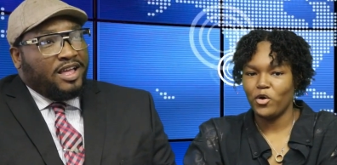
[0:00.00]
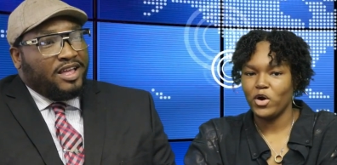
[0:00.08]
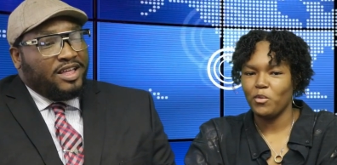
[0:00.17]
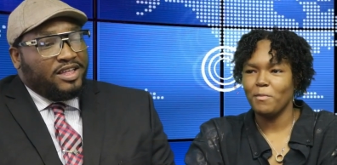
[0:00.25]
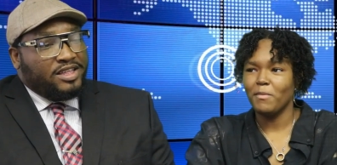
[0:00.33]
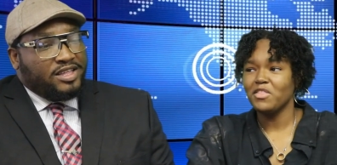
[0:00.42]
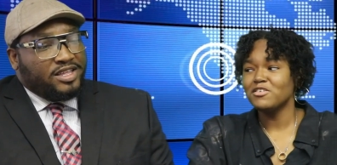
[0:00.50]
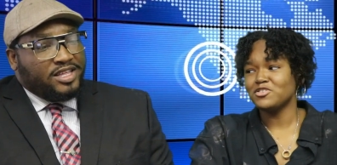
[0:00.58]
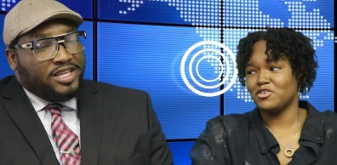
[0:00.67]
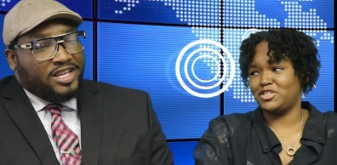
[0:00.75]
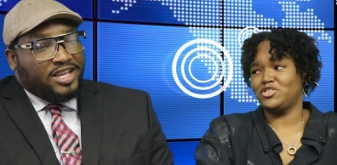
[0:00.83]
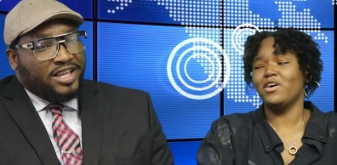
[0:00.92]
Speaker 1: oil when mothers
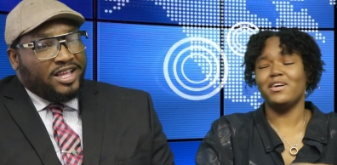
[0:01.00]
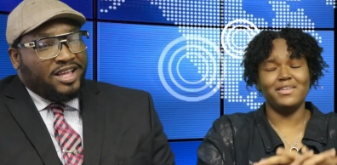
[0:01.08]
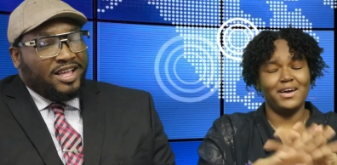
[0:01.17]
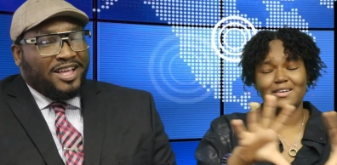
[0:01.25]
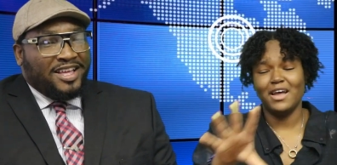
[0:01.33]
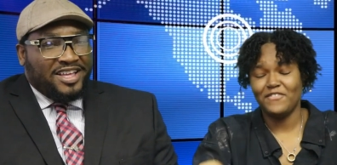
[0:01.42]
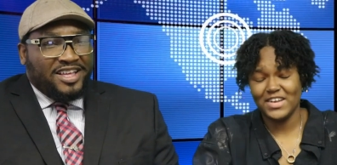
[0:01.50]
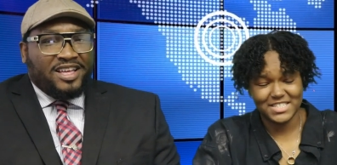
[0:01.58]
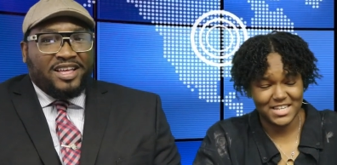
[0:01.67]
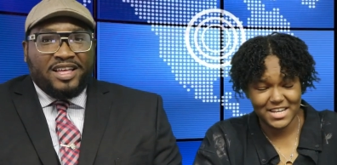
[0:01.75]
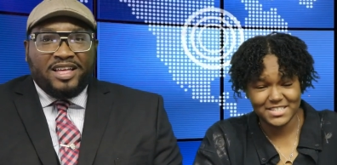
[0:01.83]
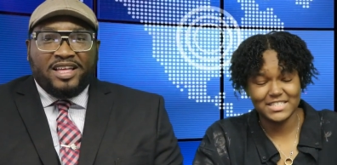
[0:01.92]
are struggling enough as
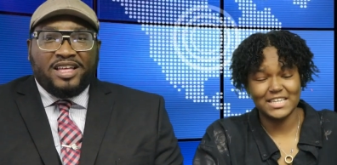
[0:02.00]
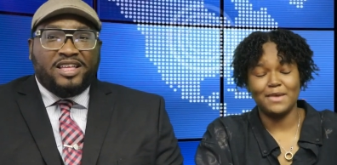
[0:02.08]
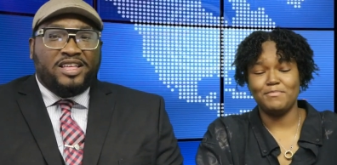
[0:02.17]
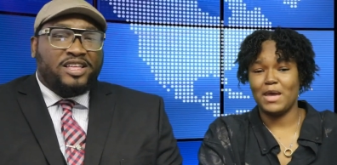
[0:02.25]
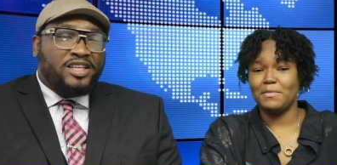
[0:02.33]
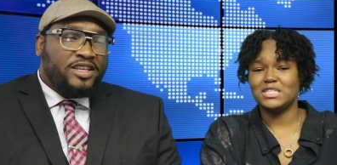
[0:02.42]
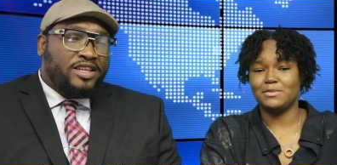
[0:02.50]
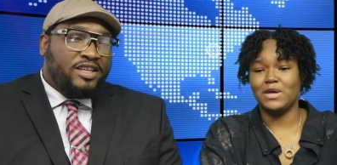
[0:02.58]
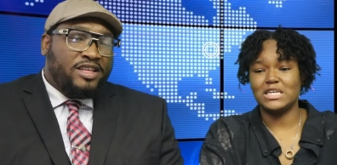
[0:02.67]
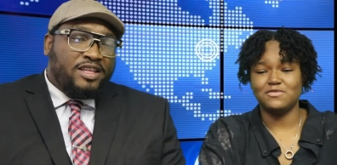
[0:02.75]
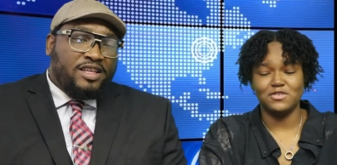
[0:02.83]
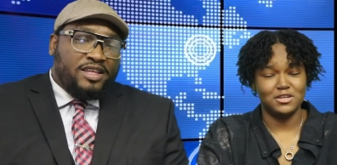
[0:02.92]
it is to get baby
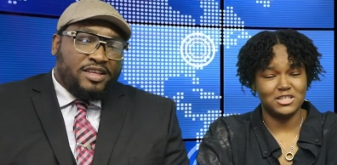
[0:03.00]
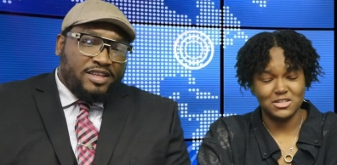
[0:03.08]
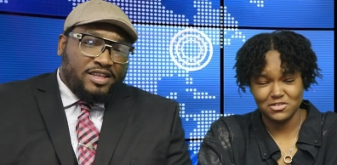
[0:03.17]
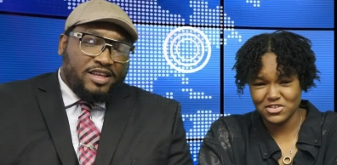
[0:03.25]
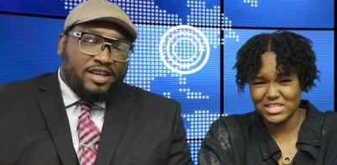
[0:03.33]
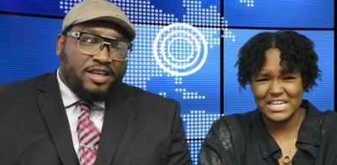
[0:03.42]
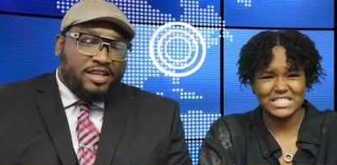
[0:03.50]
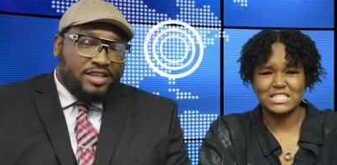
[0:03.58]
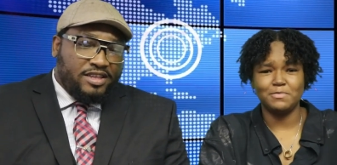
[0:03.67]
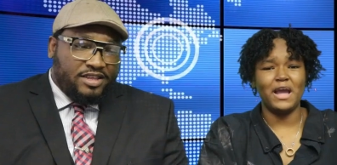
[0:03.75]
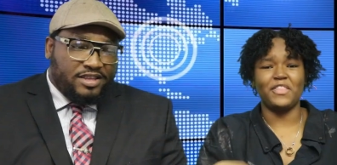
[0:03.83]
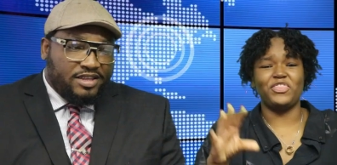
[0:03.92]
supplies for their children. He's
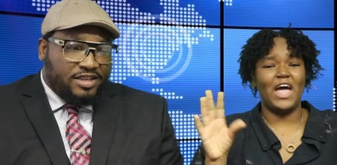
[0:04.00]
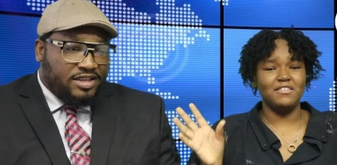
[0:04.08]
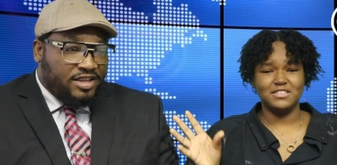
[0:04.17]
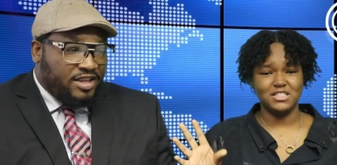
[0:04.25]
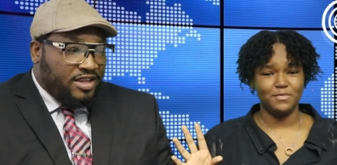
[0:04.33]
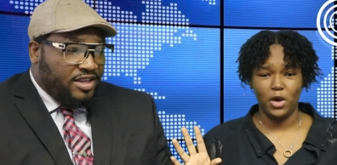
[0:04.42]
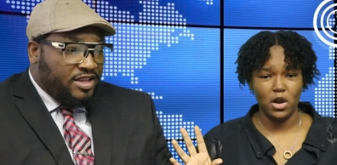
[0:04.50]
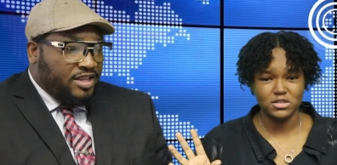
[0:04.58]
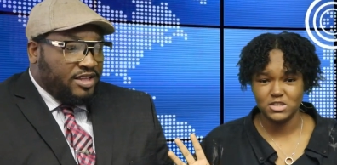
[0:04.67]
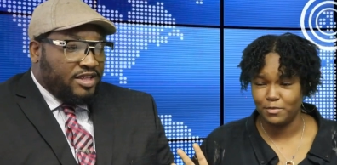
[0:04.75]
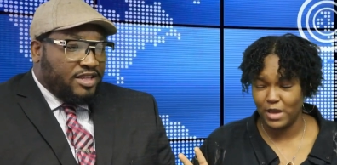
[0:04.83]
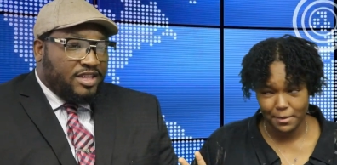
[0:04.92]
just buying thousands of
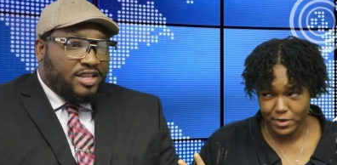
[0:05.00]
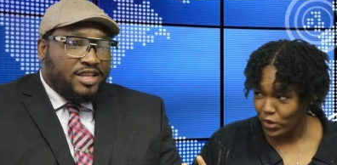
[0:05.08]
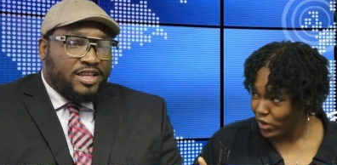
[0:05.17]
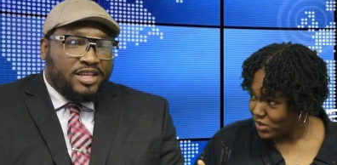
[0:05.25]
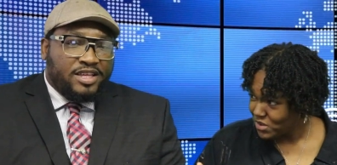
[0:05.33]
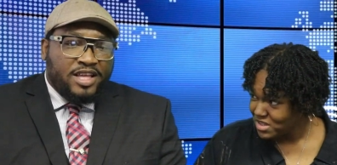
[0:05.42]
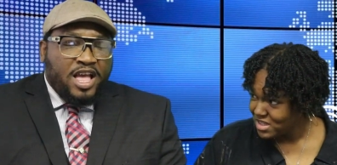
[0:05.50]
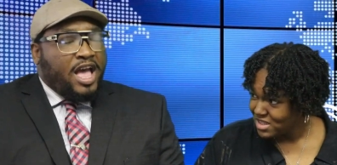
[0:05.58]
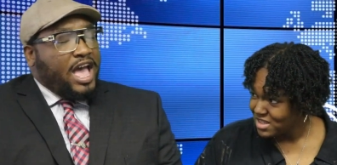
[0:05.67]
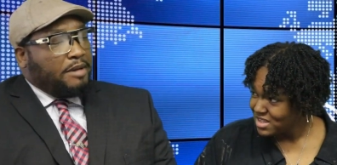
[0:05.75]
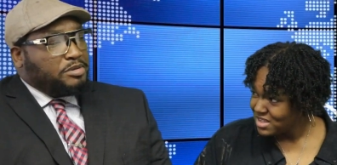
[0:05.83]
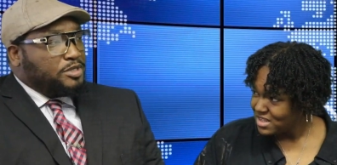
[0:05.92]
bottles of baby oil?
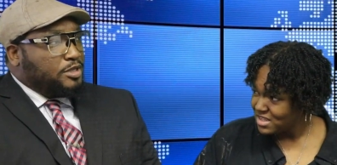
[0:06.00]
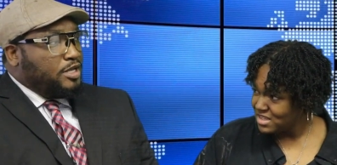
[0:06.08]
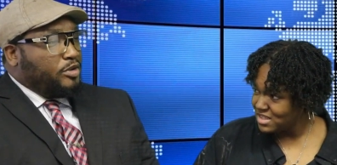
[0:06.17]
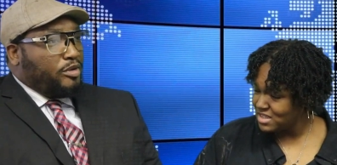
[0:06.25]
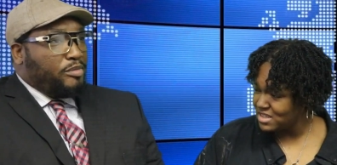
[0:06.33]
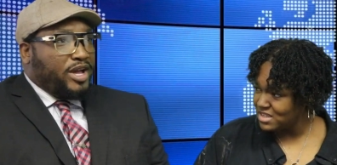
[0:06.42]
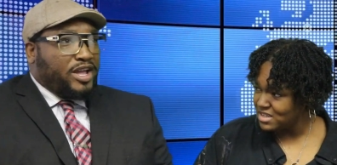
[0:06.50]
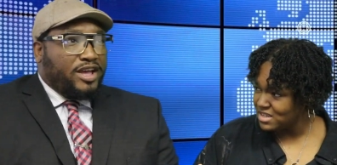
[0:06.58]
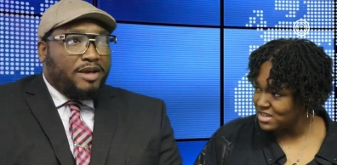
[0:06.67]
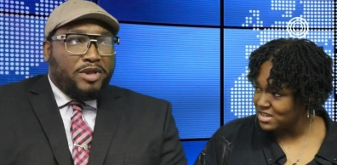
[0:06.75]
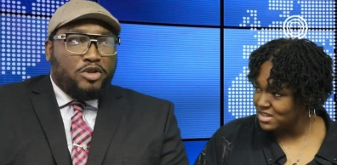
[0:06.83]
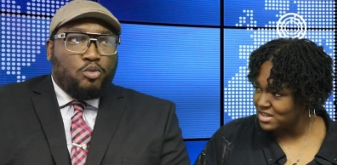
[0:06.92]
Speaker 2: Absolutely, Rebecca.
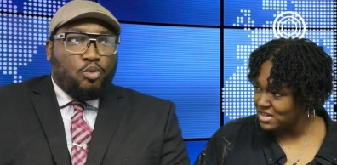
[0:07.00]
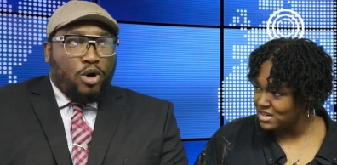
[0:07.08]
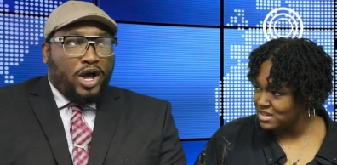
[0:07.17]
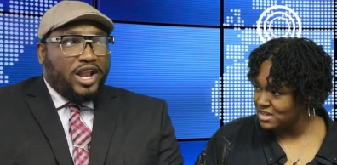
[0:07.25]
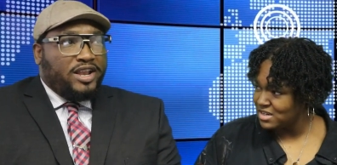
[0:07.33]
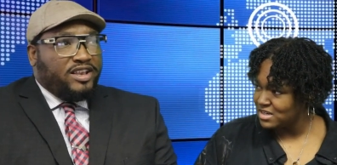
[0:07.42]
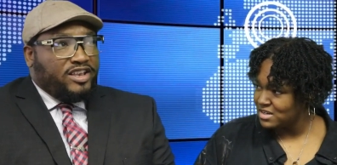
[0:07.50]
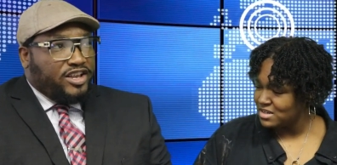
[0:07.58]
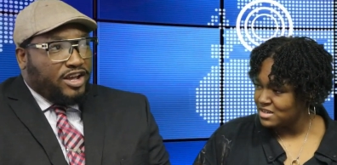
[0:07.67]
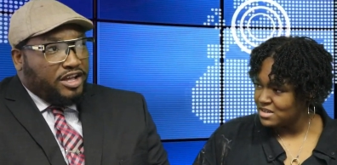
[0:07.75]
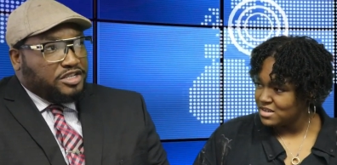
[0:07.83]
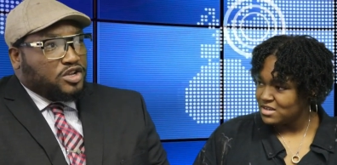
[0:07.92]
I mean, one
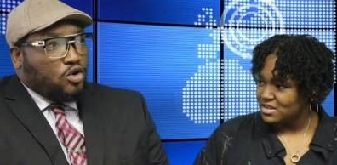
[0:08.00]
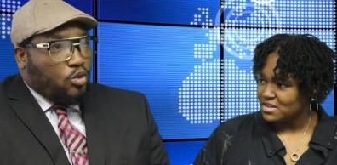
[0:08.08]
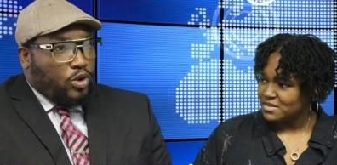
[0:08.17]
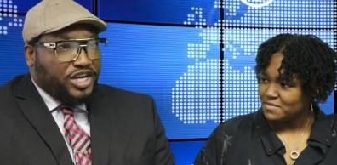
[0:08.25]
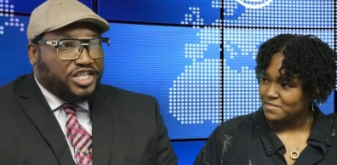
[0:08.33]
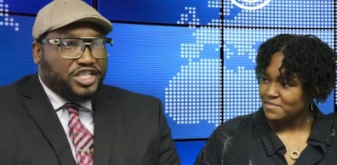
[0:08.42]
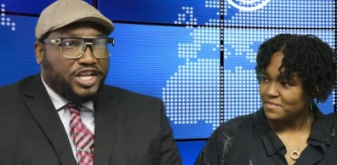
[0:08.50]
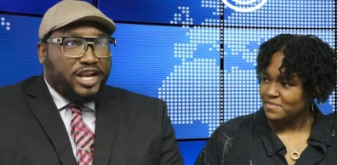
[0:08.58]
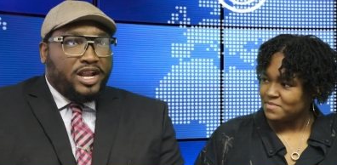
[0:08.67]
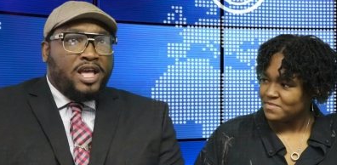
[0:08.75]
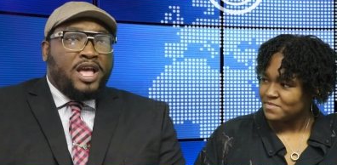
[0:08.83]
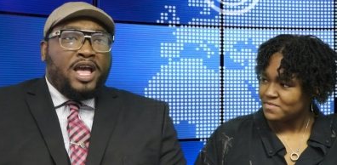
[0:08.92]
does
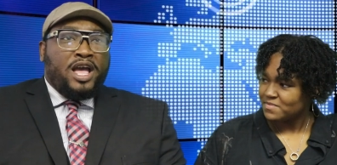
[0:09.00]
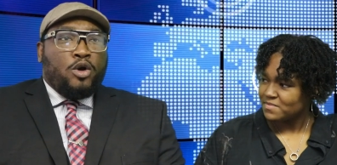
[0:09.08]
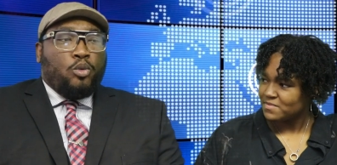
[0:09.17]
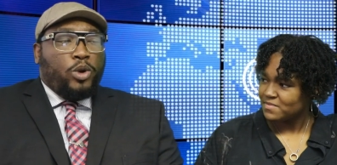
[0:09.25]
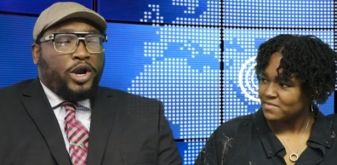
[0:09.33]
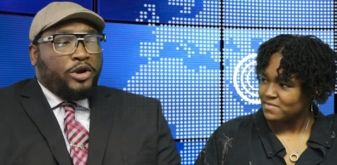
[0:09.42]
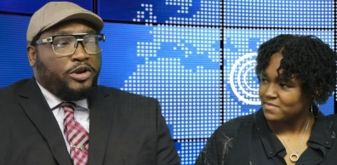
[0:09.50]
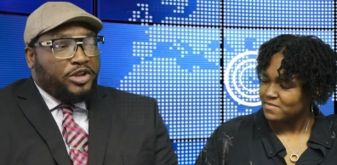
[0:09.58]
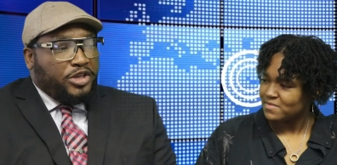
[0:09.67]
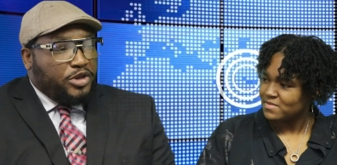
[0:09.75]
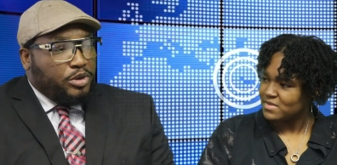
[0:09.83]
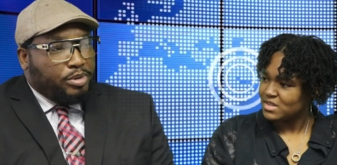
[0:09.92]
question where do
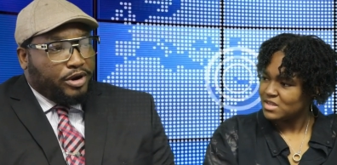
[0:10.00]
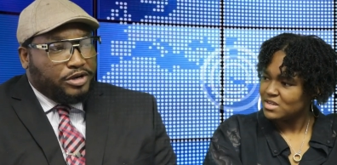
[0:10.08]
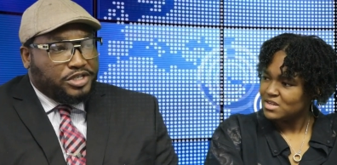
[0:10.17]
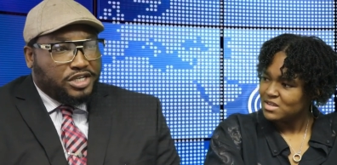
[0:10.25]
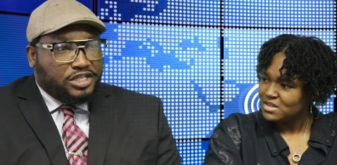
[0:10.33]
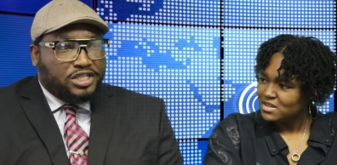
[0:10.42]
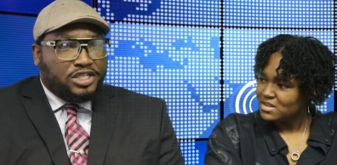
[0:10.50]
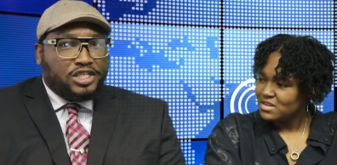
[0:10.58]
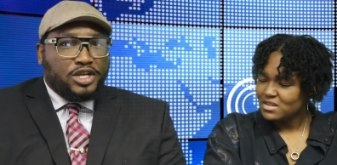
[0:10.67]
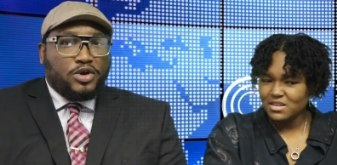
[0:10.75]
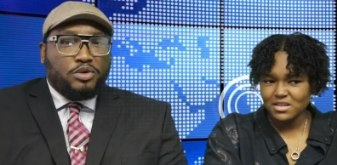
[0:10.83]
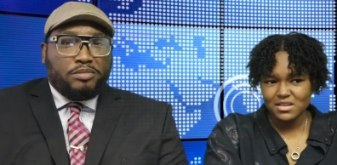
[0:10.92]
you purchase
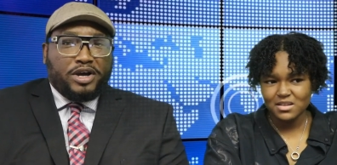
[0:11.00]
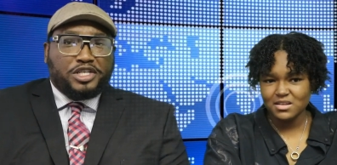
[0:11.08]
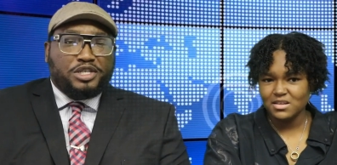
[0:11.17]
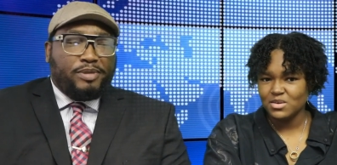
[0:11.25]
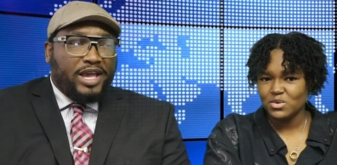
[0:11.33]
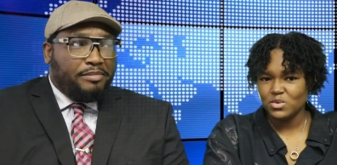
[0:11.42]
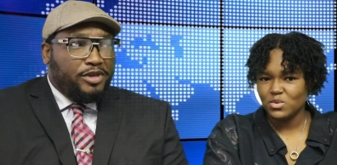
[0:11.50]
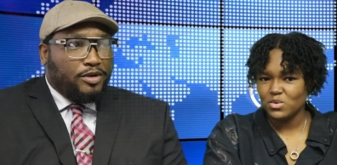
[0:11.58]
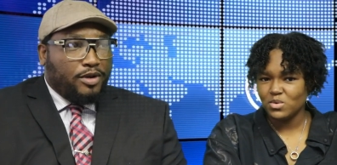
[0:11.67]
so much baby